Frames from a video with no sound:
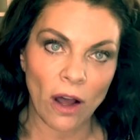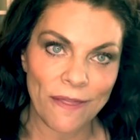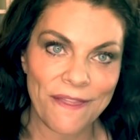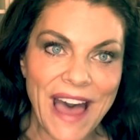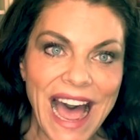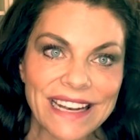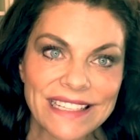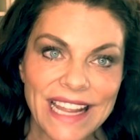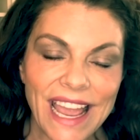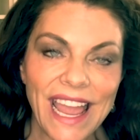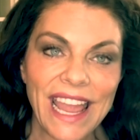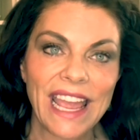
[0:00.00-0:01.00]
that
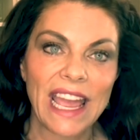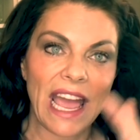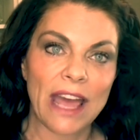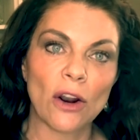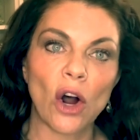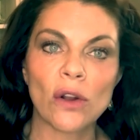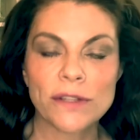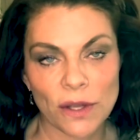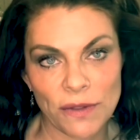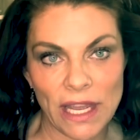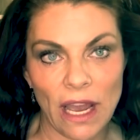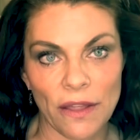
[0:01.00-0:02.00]
day and also
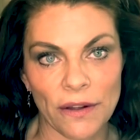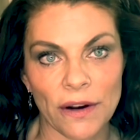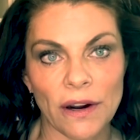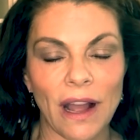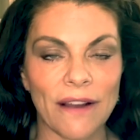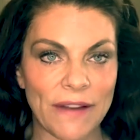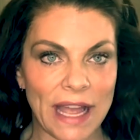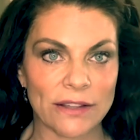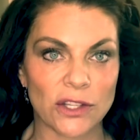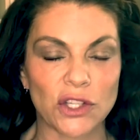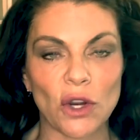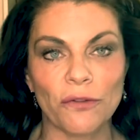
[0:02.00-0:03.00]
the other events.
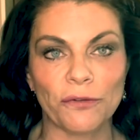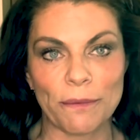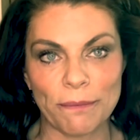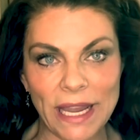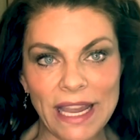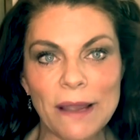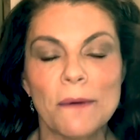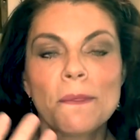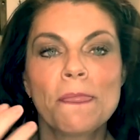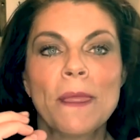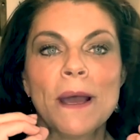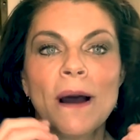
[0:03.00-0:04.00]
So for me,
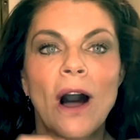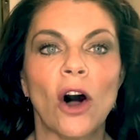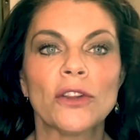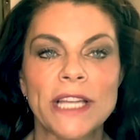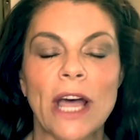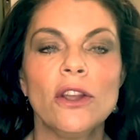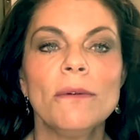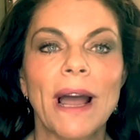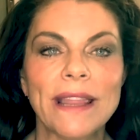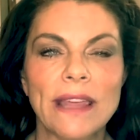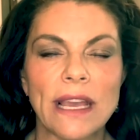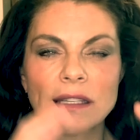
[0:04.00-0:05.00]
I'll tell you my
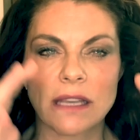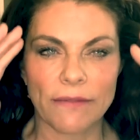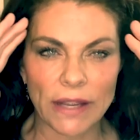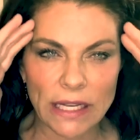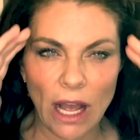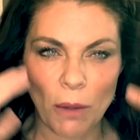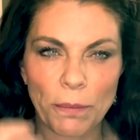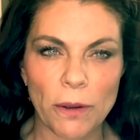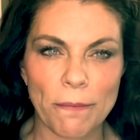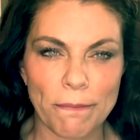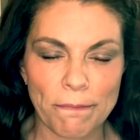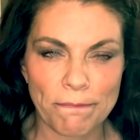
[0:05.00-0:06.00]
Thanksgiving to help
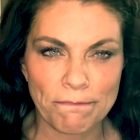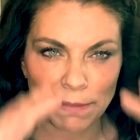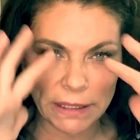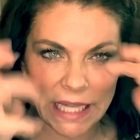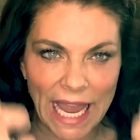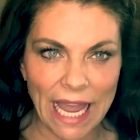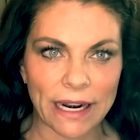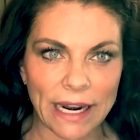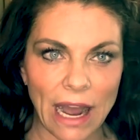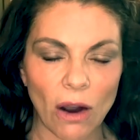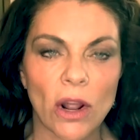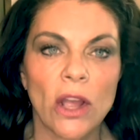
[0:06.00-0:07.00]
you plan it
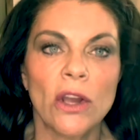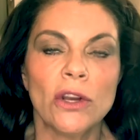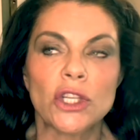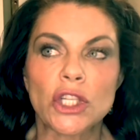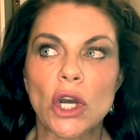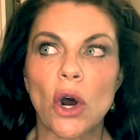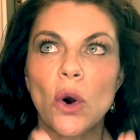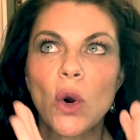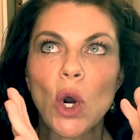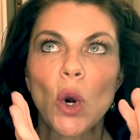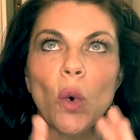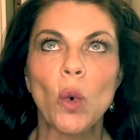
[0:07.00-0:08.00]
out. So
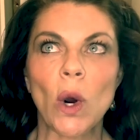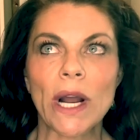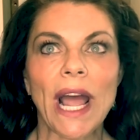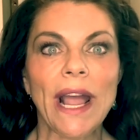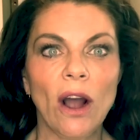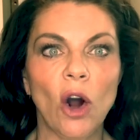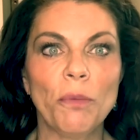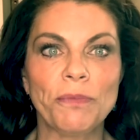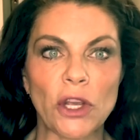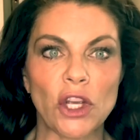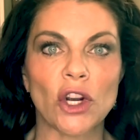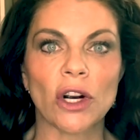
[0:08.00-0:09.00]
what I hope
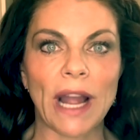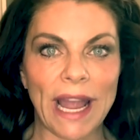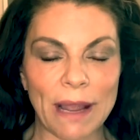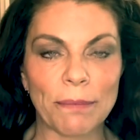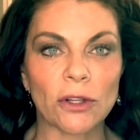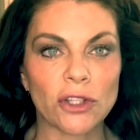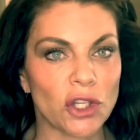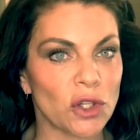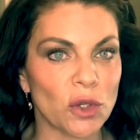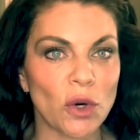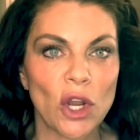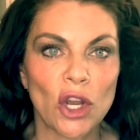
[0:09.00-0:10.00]
that you're able
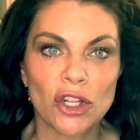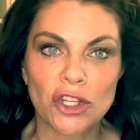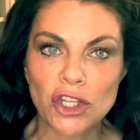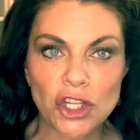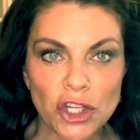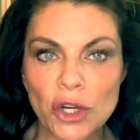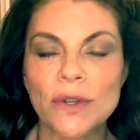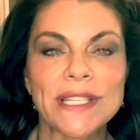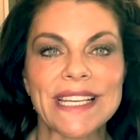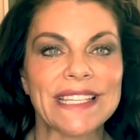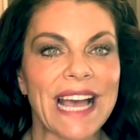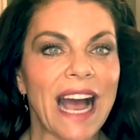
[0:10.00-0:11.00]
to choose
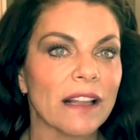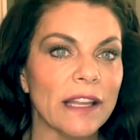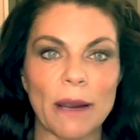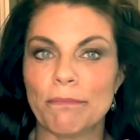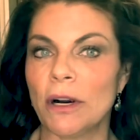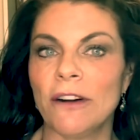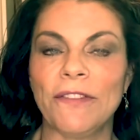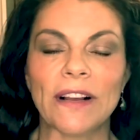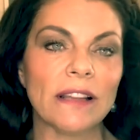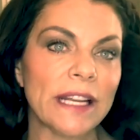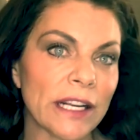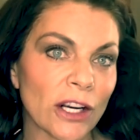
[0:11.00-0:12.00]
exactly a perfect
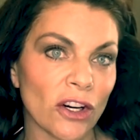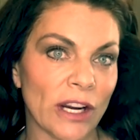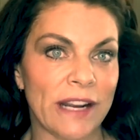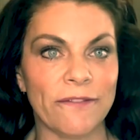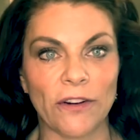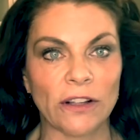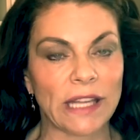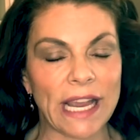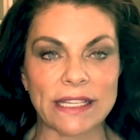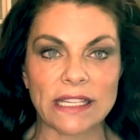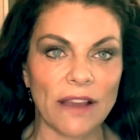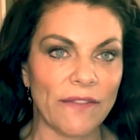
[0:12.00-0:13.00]
lean and green for
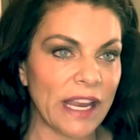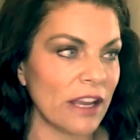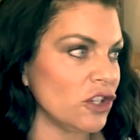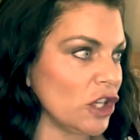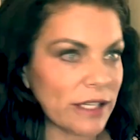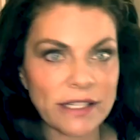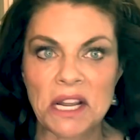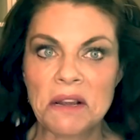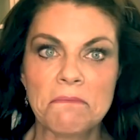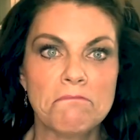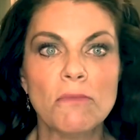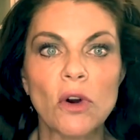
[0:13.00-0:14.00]
Thanksgiving and just
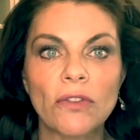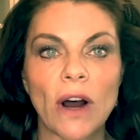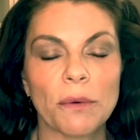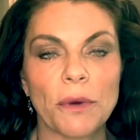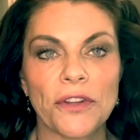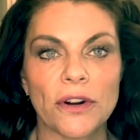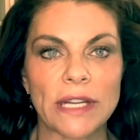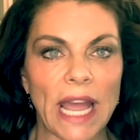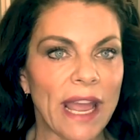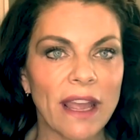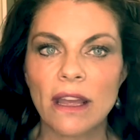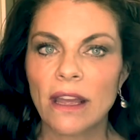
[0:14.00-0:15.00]
move on with your day?